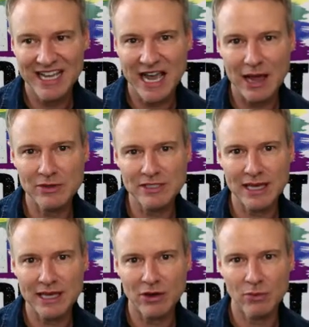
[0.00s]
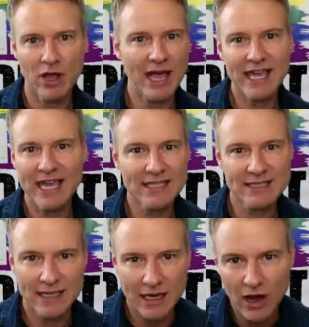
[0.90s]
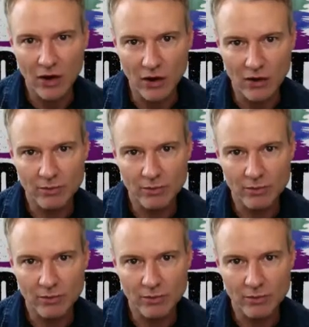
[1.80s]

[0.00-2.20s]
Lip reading: I was like, well, I can't say no,